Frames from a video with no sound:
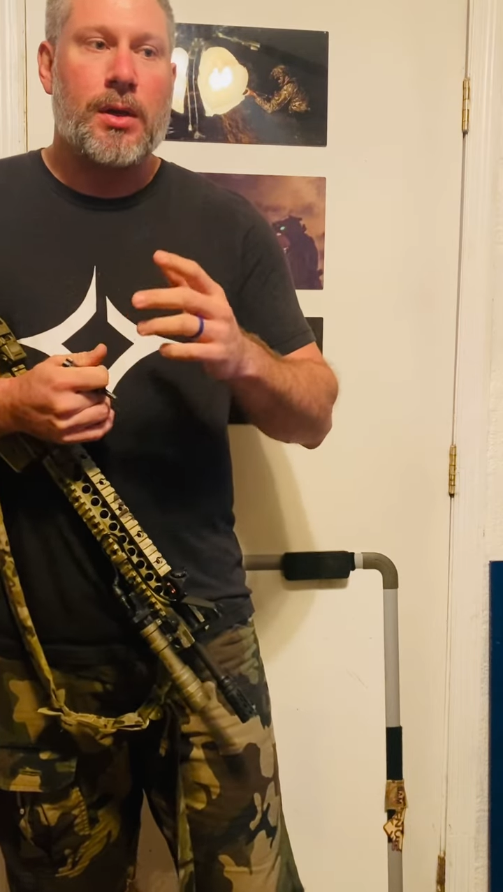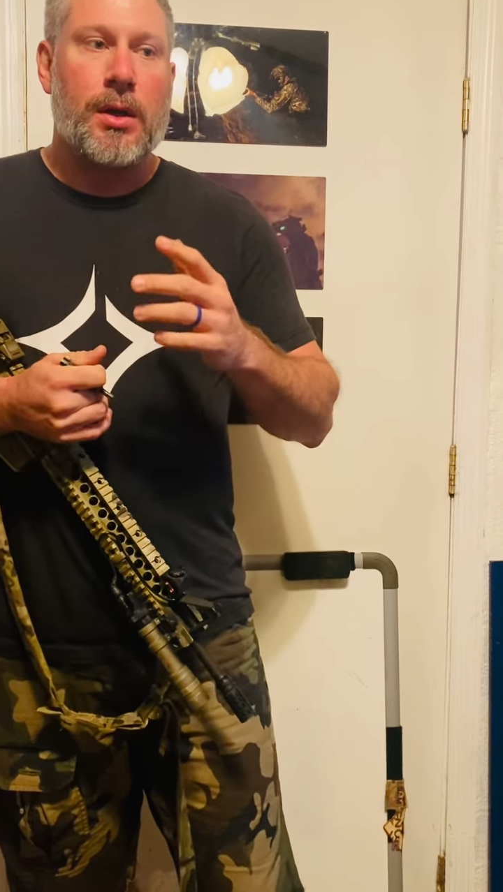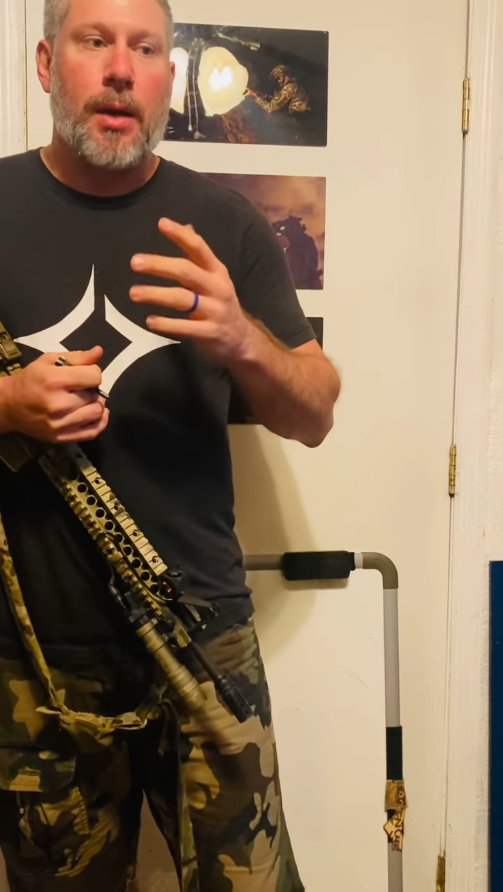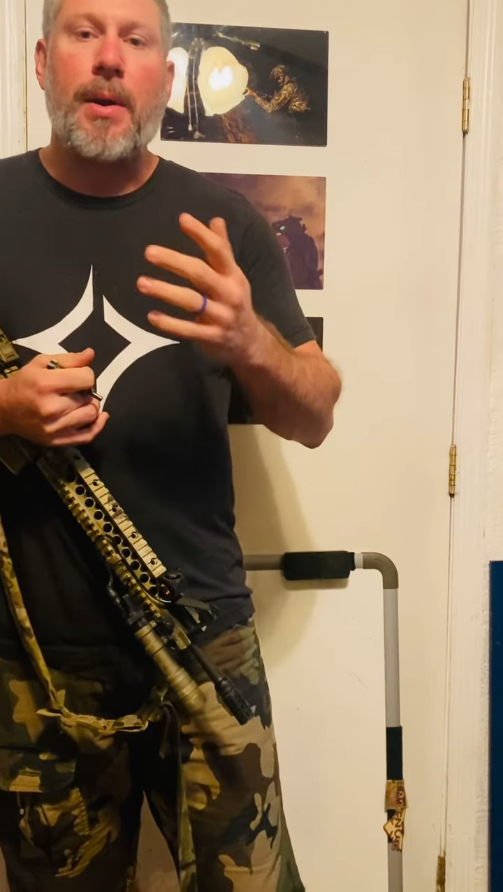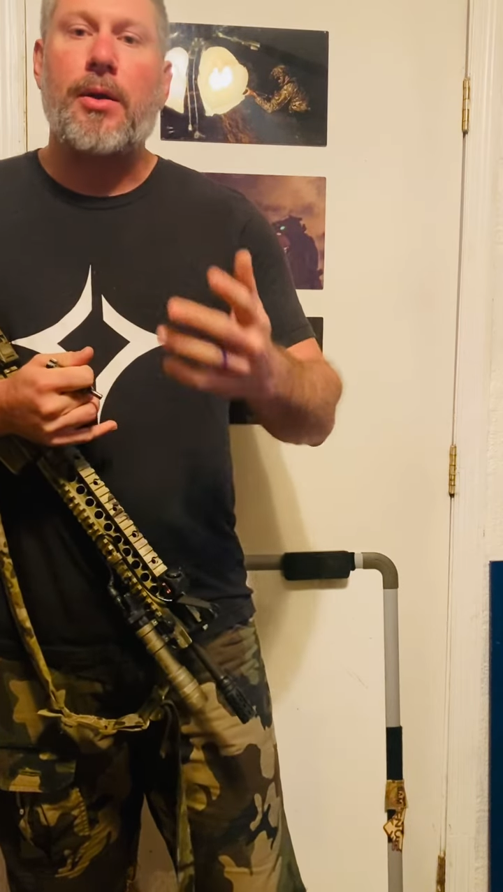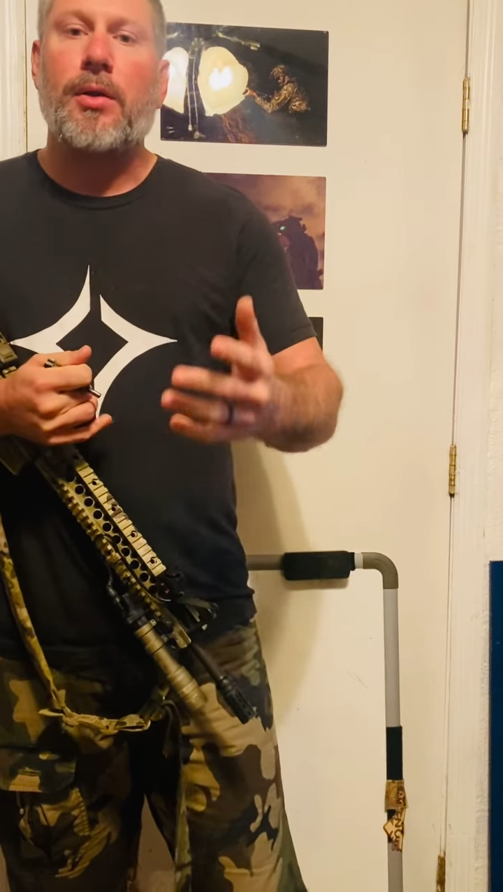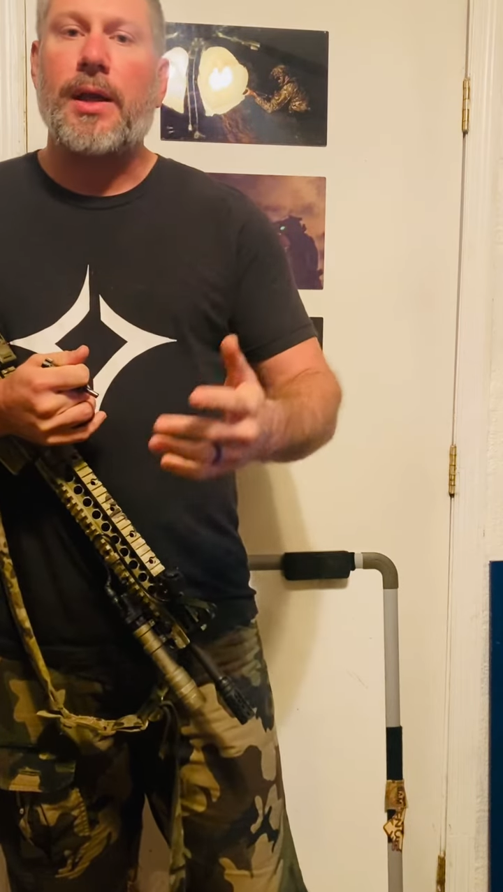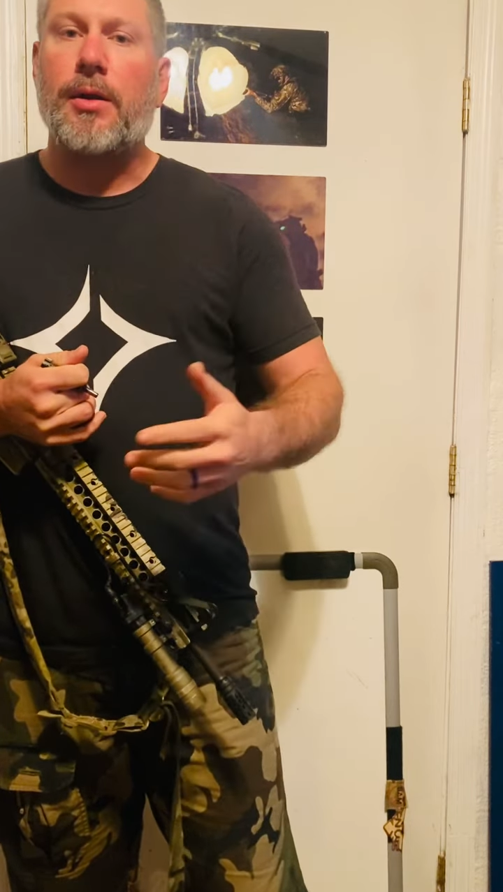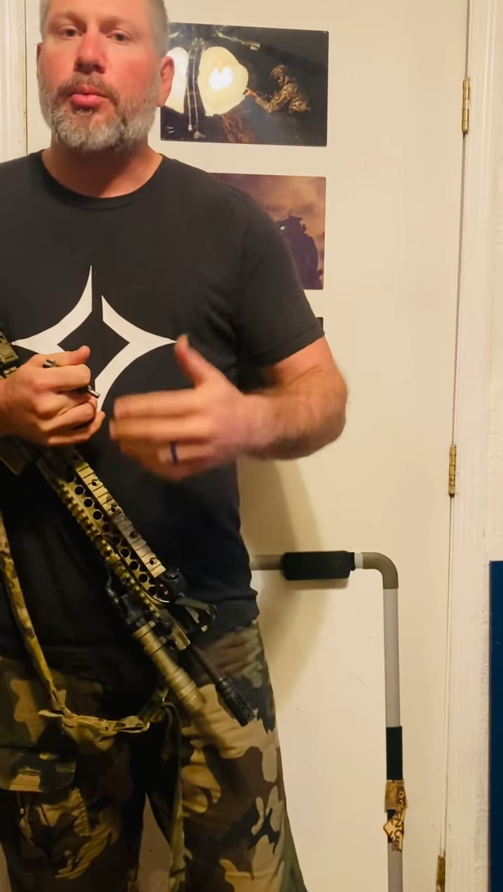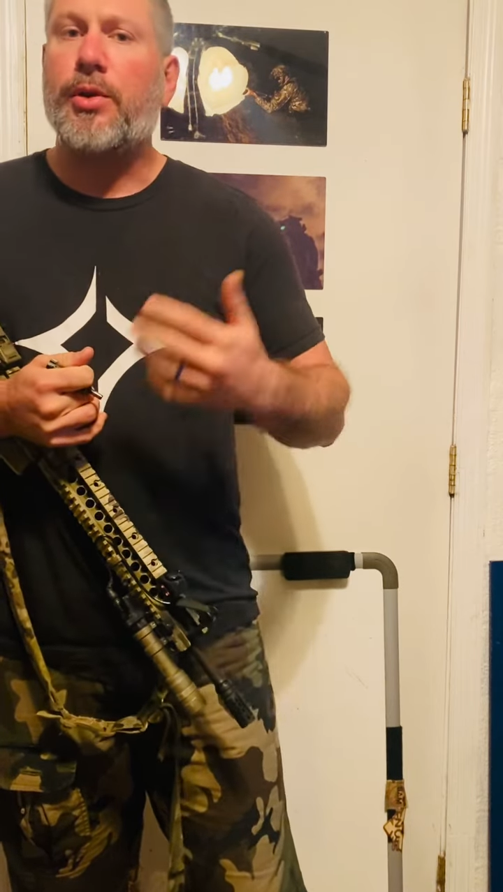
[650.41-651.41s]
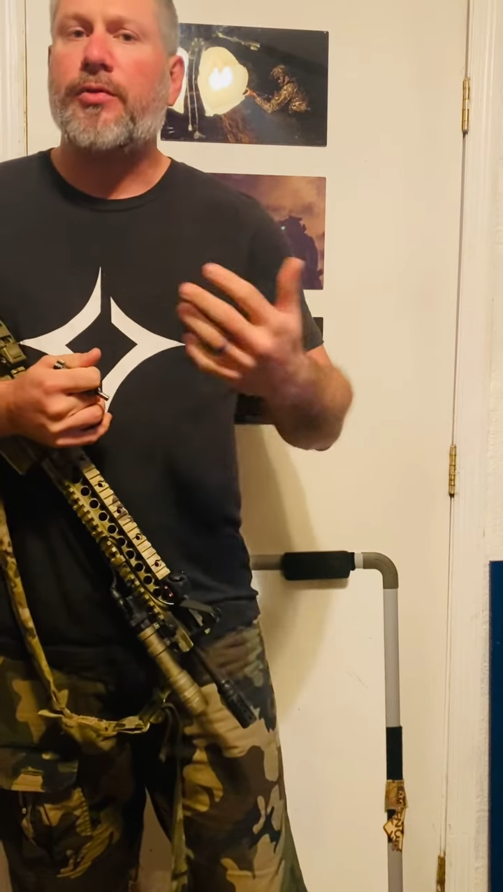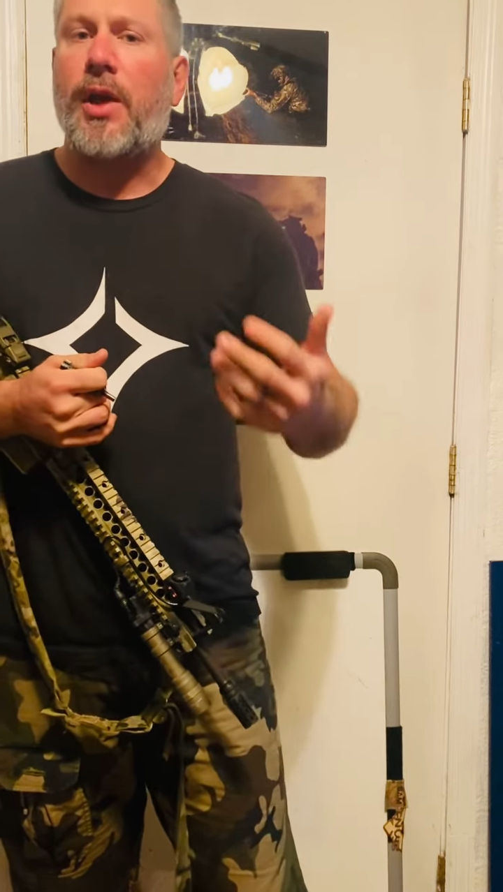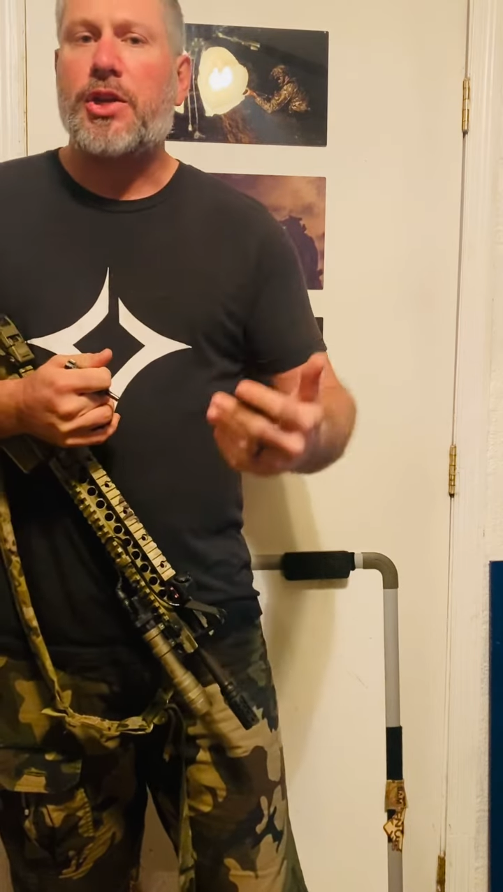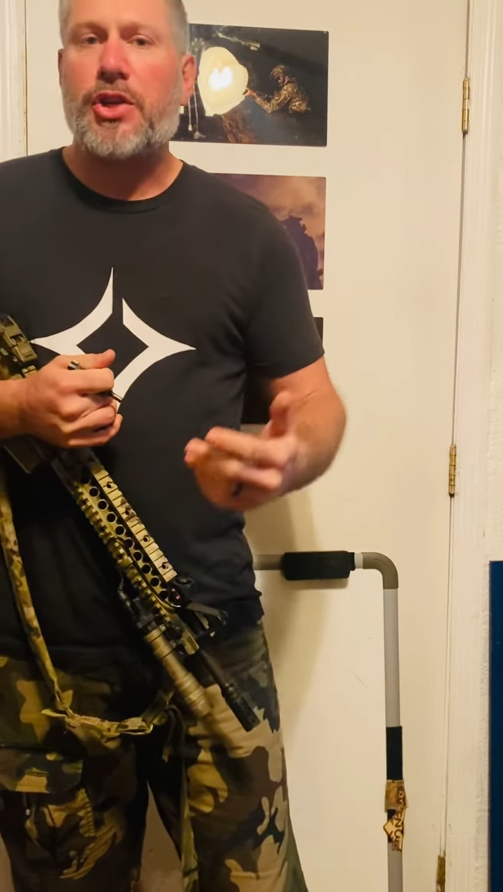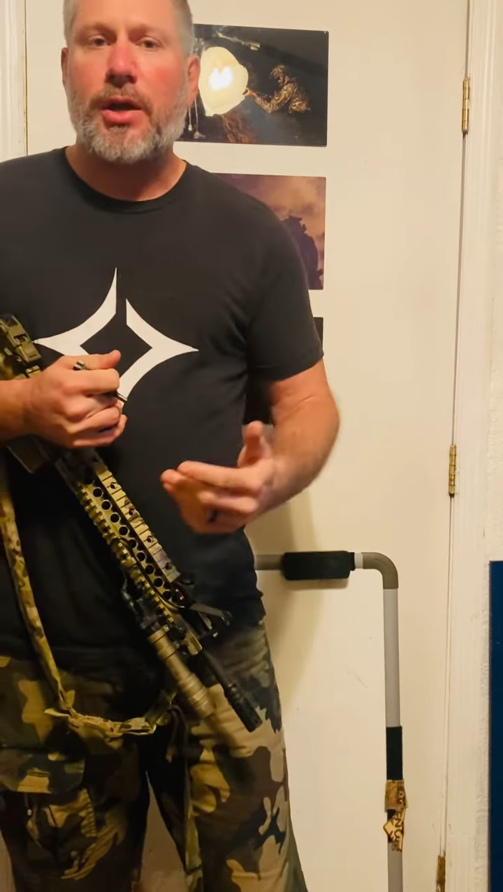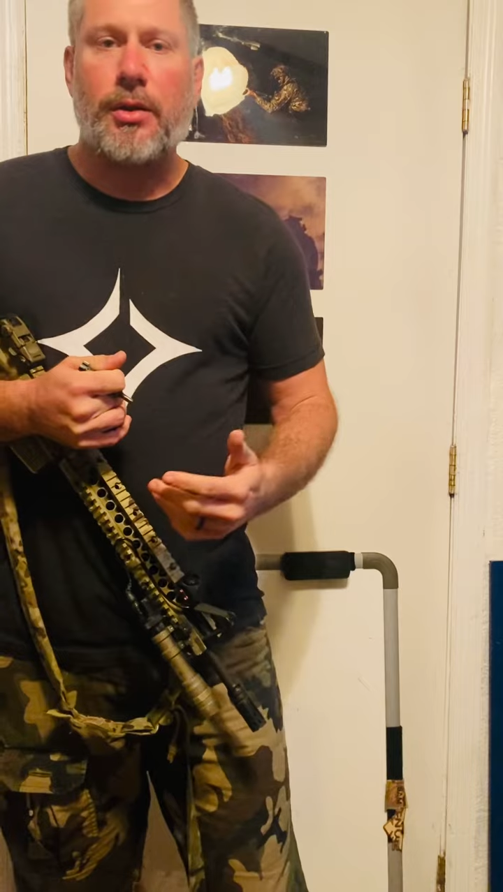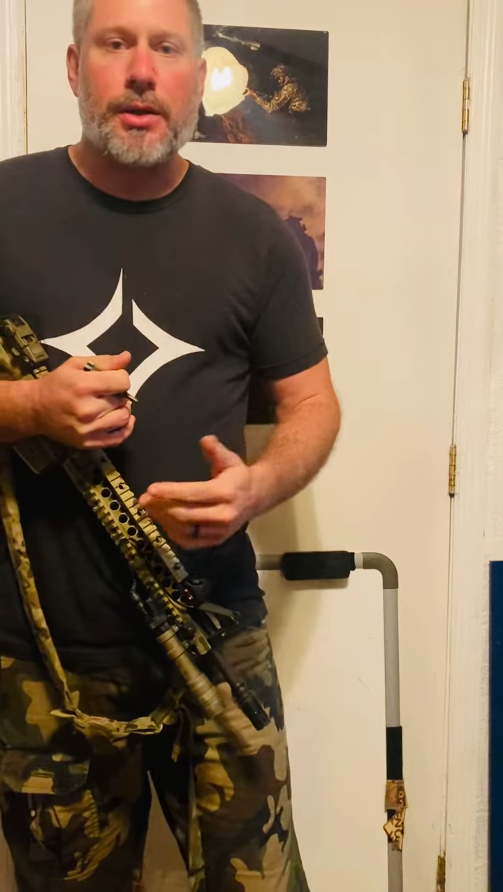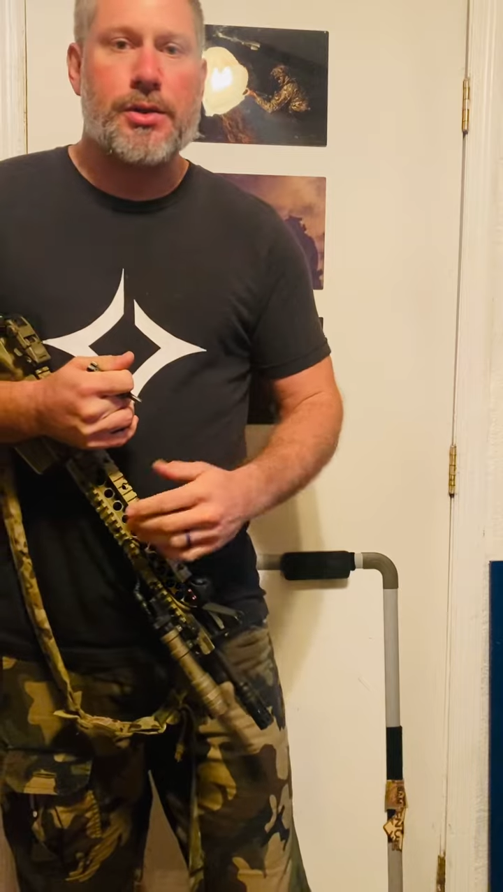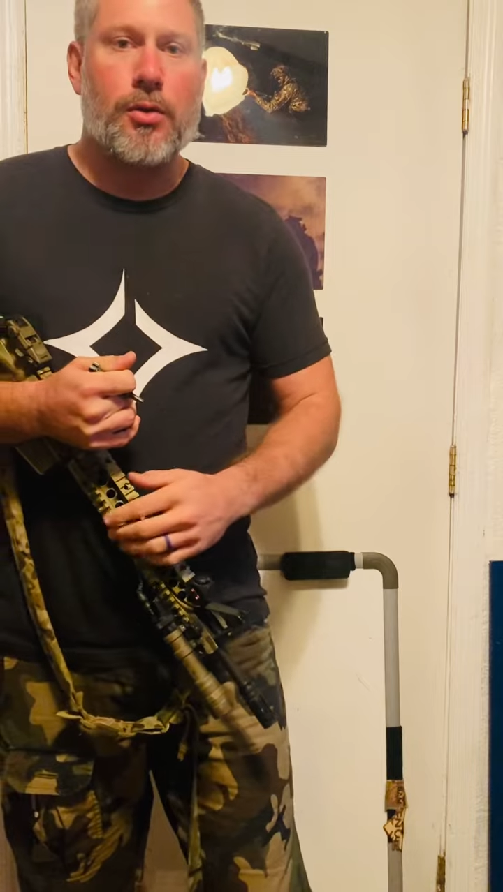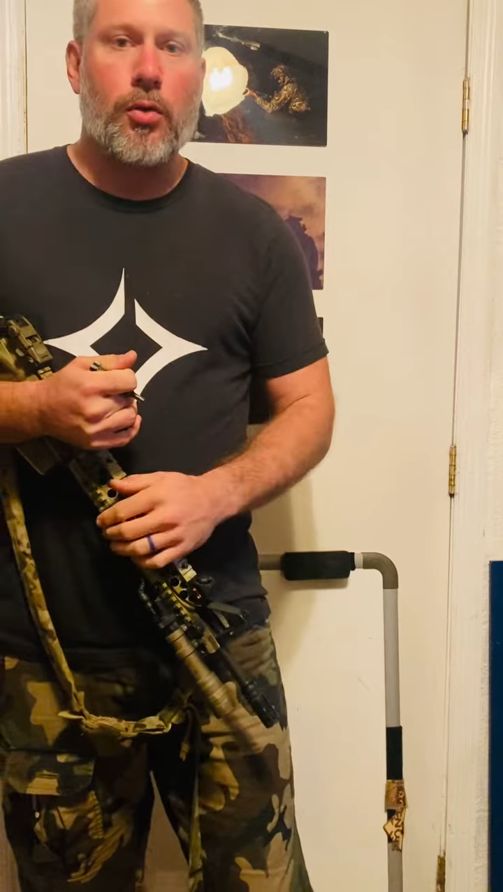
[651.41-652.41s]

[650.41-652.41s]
a better, like a pre-flight checklist,